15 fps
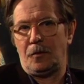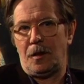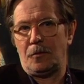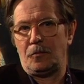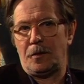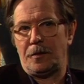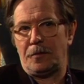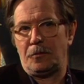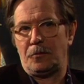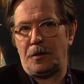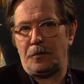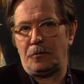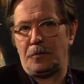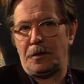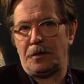with,
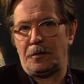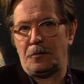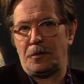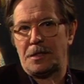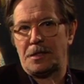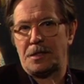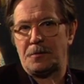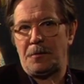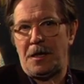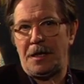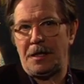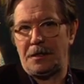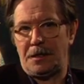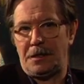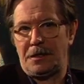with with with
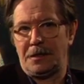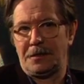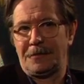Smiley.